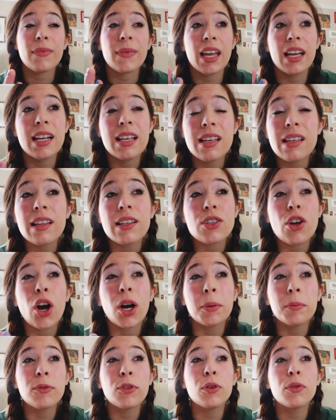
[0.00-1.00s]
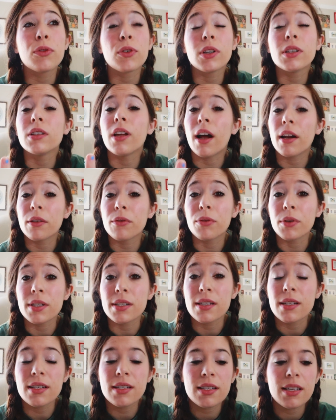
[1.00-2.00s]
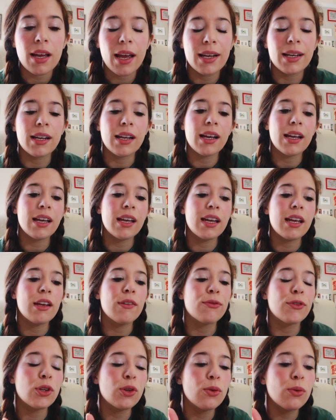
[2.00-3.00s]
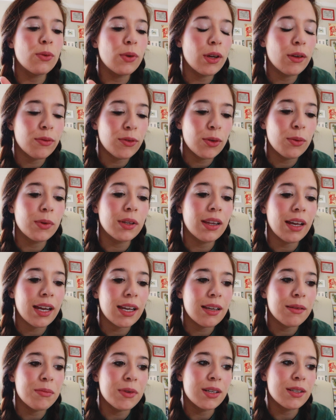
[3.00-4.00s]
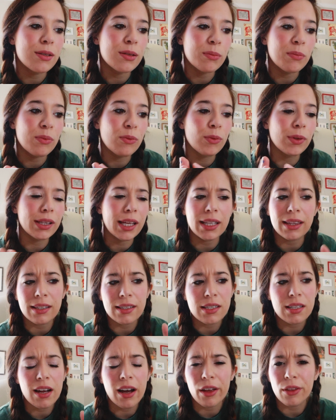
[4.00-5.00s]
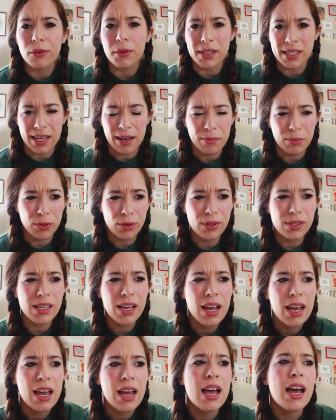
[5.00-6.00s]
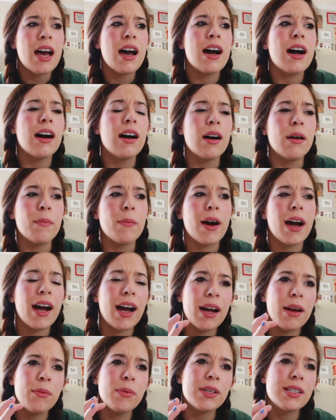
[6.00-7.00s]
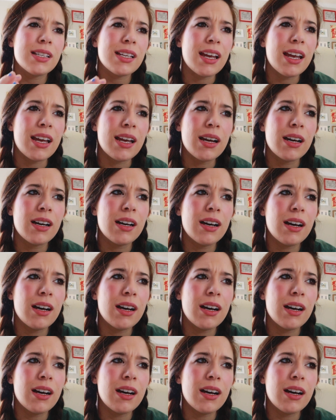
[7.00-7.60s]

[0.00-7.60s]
And I think that's harmful for a lot of reasons. And if you would like me to relate this to other examples, I would say